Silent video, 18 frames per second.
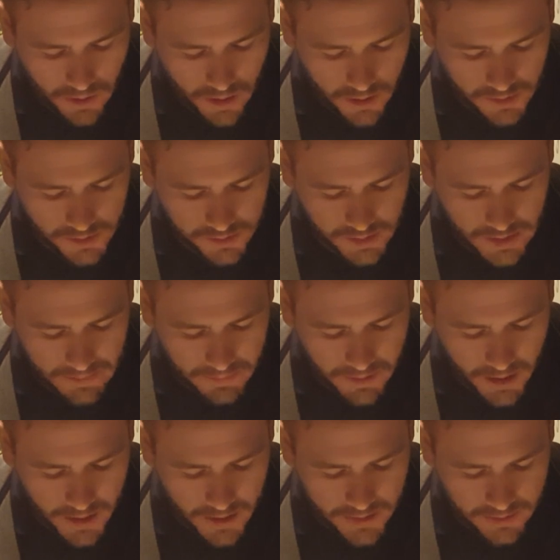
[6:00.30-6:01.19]
on. Just keep
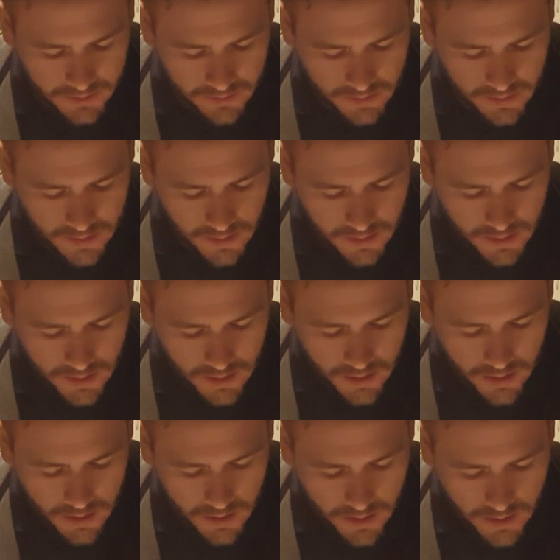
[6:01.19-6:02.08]
cutting.
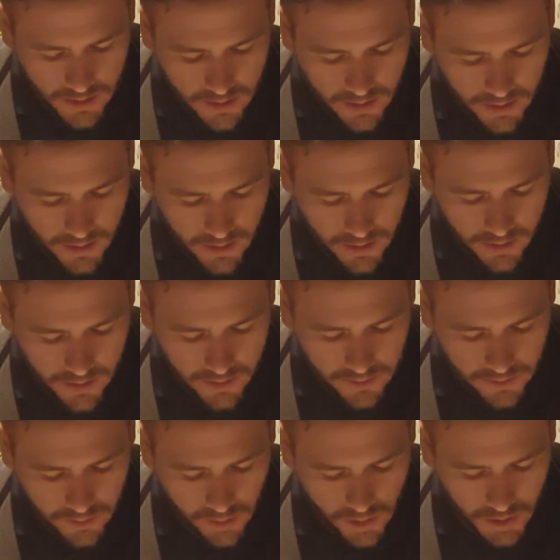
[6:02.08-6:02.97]
The
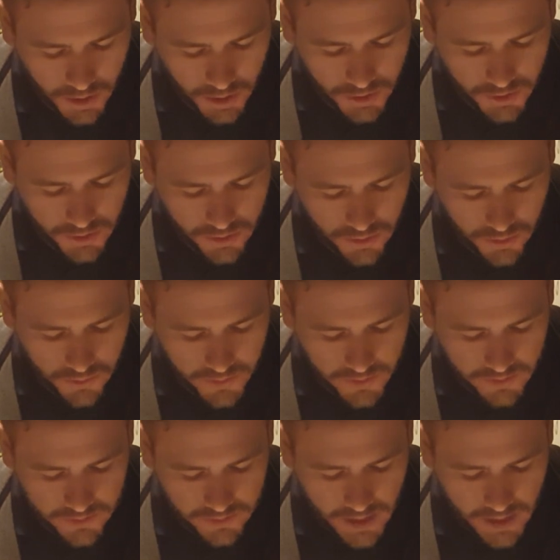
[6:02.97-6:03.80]
longer you do this,